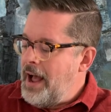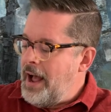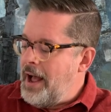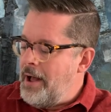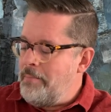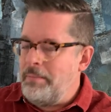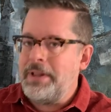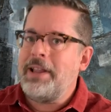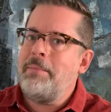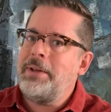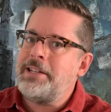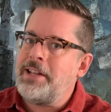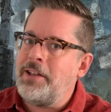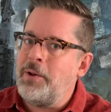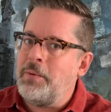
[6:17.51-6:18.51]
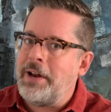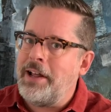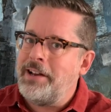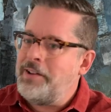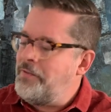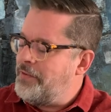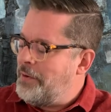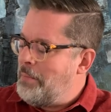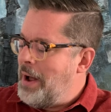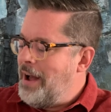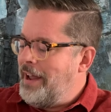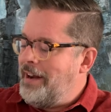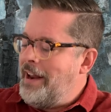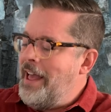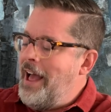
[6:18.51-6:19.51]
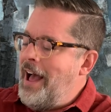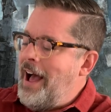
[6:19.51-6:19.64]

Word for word: Um, but let me tell you what I did for mine.